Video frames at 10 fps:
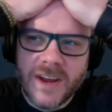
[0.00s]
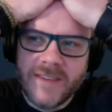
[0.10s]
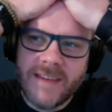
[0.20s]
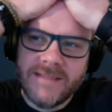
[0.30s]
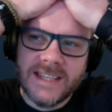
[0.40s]
one
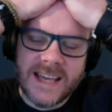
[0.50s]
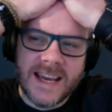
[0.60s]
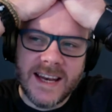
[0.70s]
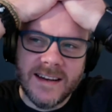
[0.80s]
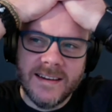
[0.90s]
I've ever
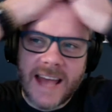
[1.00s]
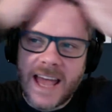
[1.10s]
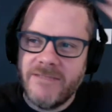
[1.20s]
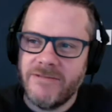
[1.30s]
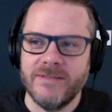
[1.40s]
seen,
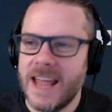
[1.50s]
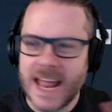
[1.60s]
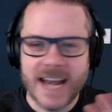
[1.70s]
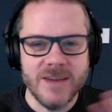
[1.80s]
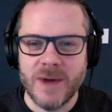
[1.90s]

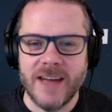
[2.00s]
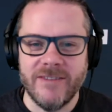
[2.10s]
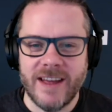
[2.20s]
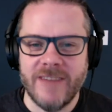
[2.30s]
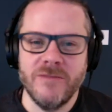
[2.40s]
anywhere,
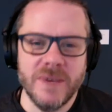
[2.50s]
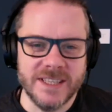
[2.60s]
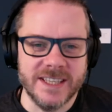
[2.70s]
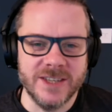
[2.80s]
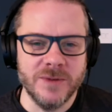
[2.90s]
every
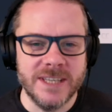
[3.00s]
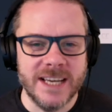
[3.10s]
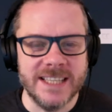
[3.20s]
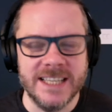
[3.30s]
business always has